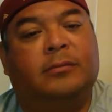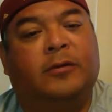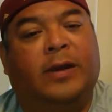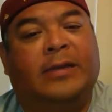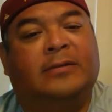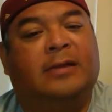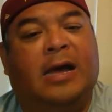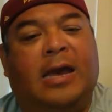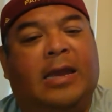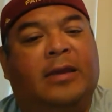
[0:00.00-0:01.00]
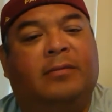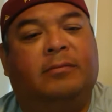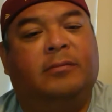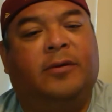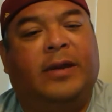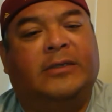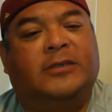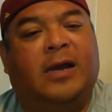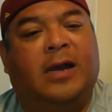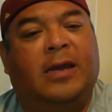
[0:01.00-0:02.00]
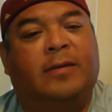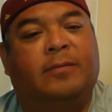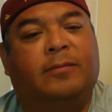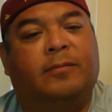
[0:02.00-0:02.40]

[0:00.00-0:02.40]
Great design, great shine.